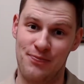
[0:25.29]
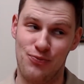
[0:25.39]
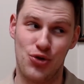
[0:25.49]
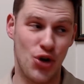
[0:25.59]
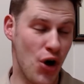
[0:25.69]

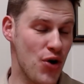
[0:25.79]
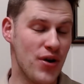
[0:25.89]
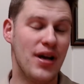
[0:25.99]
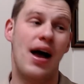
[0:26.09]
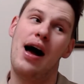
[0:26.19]
So
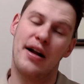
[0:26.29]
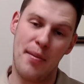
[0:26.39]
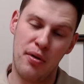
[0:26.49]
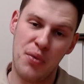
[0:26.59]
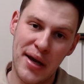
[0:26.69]
a couple
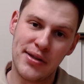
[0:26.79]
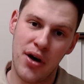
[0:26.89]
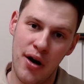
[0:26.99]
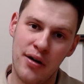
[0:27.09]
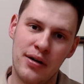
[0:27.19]
of weeks
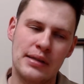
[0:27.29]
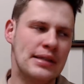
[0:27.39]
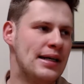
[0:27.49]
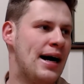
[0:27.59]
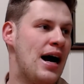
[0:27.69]
ago,
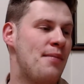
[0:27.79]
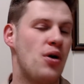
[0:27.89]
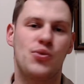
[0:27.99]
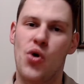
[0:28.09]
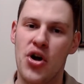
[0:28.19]
I was
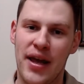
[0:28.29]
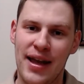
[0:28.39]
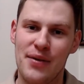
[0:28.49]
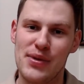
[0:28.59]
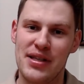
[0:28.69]
working, it
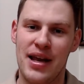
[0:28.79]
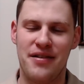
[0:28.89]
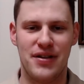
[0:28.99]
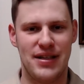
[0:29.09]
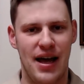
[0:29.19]
was the end of a
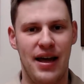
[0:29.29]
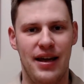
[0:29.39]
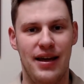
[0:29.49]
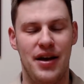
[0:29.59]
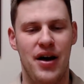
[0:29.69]
day,
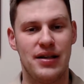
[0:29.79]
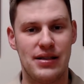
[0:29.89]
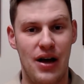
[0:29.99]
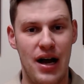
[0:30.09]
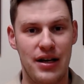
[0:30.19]
and I
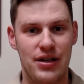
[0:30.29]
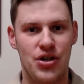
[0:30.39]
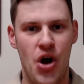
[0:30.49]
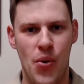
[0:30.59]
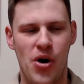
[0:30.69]
decided, you
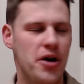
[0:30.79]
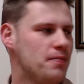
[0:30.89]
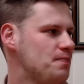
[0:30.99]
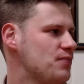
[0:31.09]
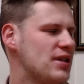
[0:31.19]
know
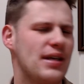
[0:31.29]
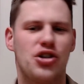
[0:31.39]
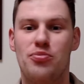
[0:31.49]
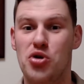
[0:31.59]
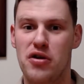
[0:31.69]
what, it's such a
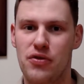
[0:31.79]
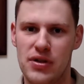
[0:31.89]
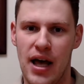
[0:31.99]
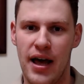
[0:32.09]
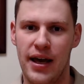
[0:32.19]
beautiful
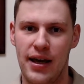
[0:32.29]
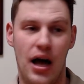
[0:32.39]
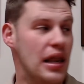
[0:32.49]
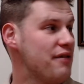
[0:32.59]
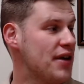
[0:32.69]
day. I
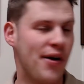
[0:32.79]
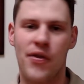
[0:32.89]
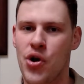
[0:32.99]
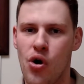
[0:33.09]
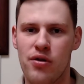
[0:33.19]
live here on the
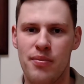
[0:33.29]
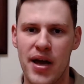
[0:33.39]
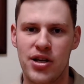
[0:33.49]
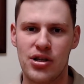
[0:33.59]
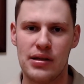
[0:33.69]
northern
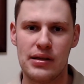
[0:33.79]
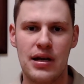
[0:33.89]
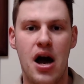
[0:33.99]
beaches.